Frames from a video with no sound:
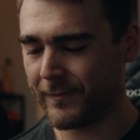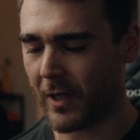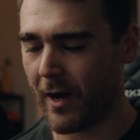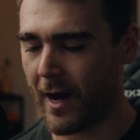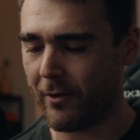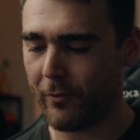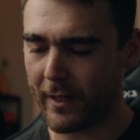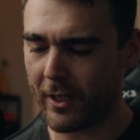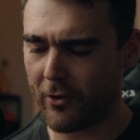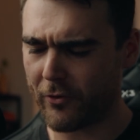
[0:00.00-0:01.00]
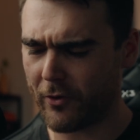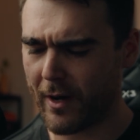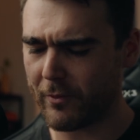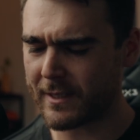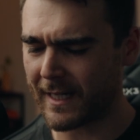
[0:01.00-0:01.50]
Alright, we're going to go through
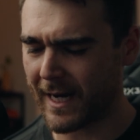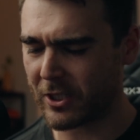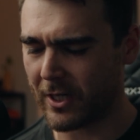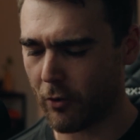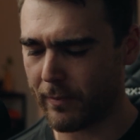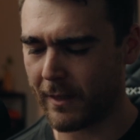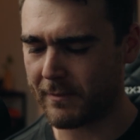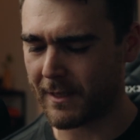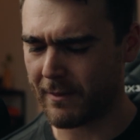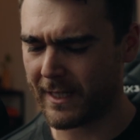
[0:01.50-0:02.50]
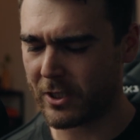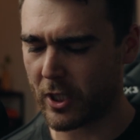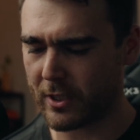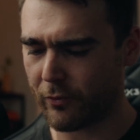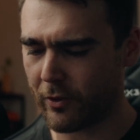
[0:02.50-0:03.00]
and we're just going to actually open up some of these
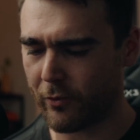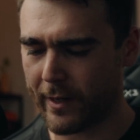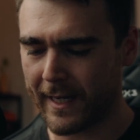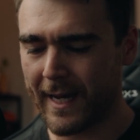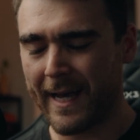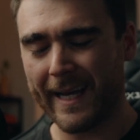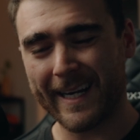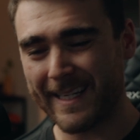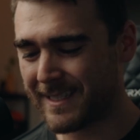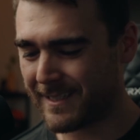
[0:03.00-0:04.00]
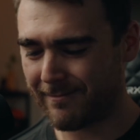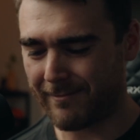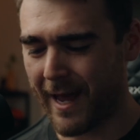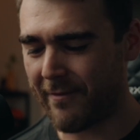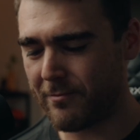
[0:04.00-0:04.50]
chests real quick because
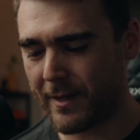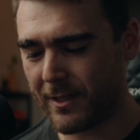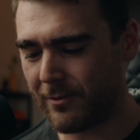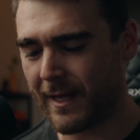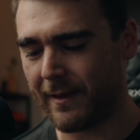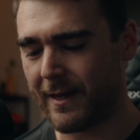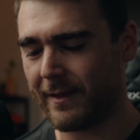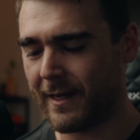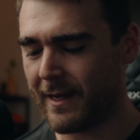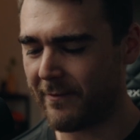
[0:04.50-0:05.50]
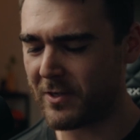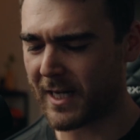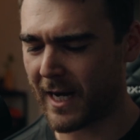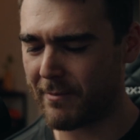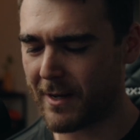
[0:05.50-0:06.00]
I haven't been doing that lately. I've just
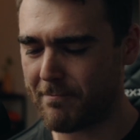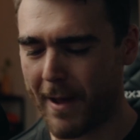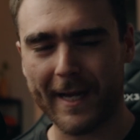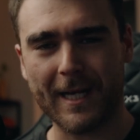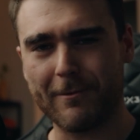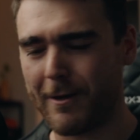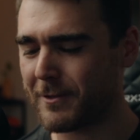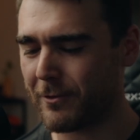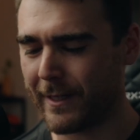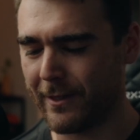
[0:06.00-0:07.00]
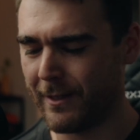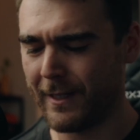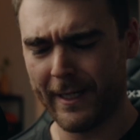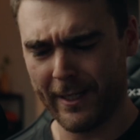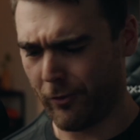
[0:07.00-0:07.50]
kind of been banking them up so we can
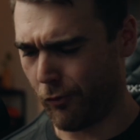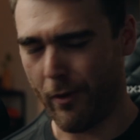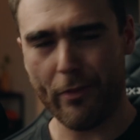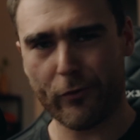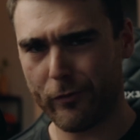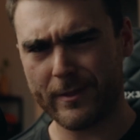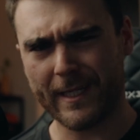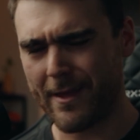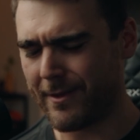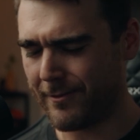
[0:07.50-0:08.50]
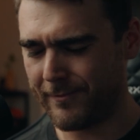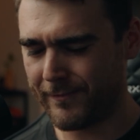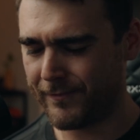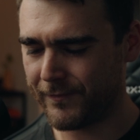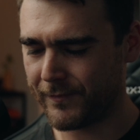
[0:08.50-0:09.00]
run through them together.
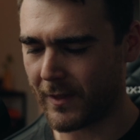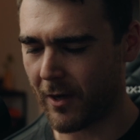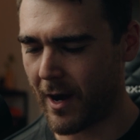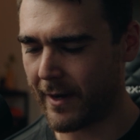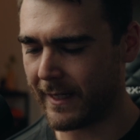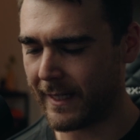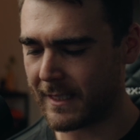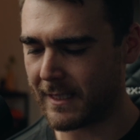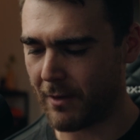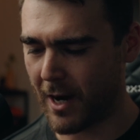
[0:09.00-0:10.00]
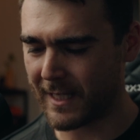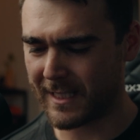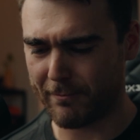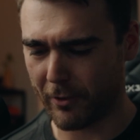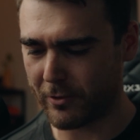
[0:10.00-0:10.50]
Alright, we're going to get some Ice
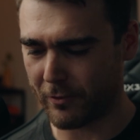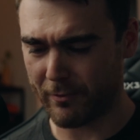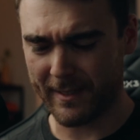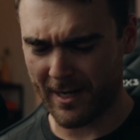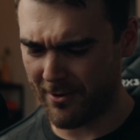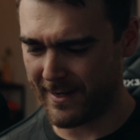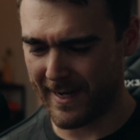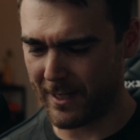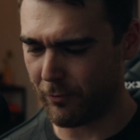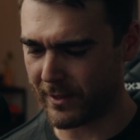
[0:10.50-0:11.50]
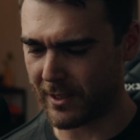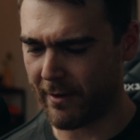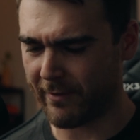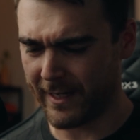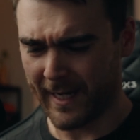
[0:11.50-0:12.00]
Spirits, which we don't need
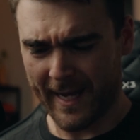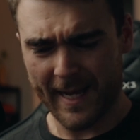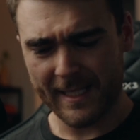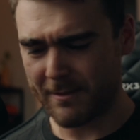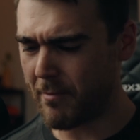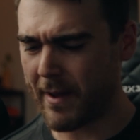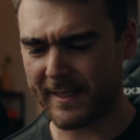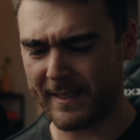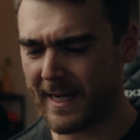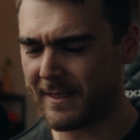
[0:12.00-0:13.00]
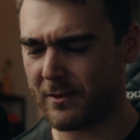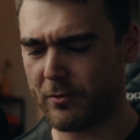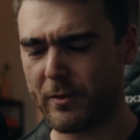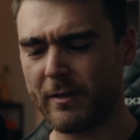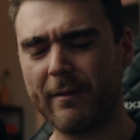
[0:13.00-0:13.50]
whatsoever. Some amazing
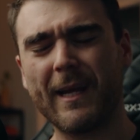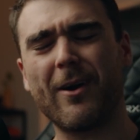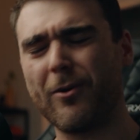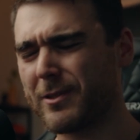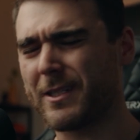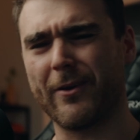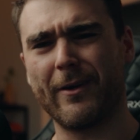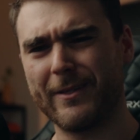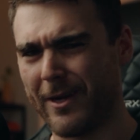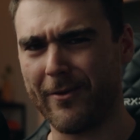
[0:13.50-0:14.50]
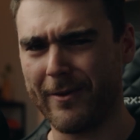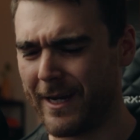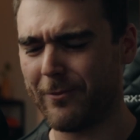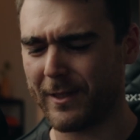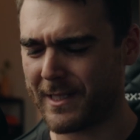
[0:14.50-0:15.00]
Teslas, which we also don't
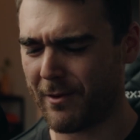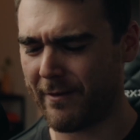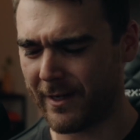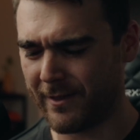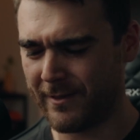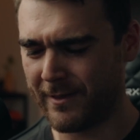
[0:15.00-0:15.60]
need whatsoever.